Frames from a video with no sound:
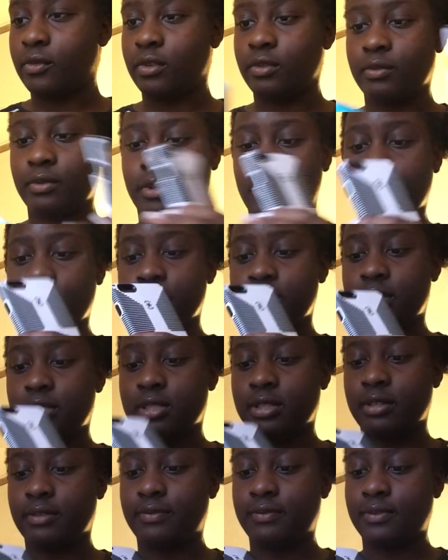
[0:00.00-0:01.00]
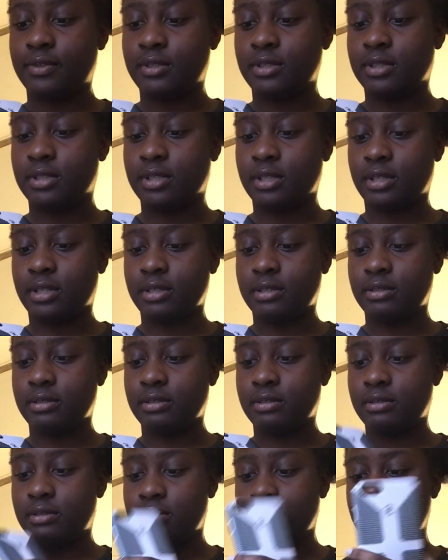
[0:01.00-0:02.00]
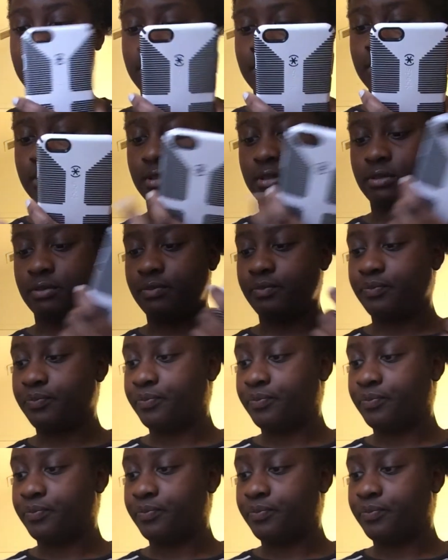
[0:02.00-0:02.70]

With all this stuff inside too, so